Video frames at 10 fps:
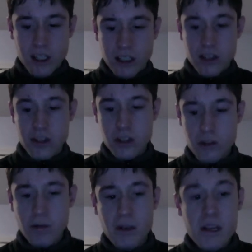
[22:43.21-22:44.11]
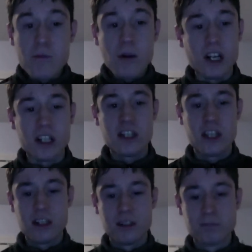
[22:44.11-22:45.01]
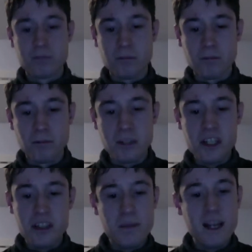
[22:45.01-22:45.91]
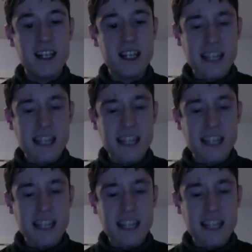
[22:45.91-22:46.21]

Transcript: The story worked, which has been an